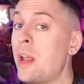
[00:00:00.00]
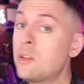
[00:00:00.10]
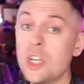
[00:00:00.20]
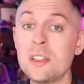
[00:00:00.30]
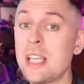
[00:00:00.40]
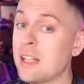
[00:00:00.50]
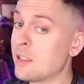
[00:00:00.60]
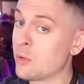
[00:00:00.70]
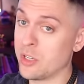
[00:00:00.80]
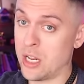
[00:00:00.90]
Now, Jesse
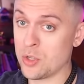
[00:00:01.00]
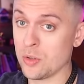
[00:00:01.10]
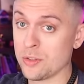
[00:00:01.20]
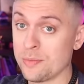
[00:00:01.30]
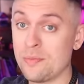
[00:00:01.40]
had some credentials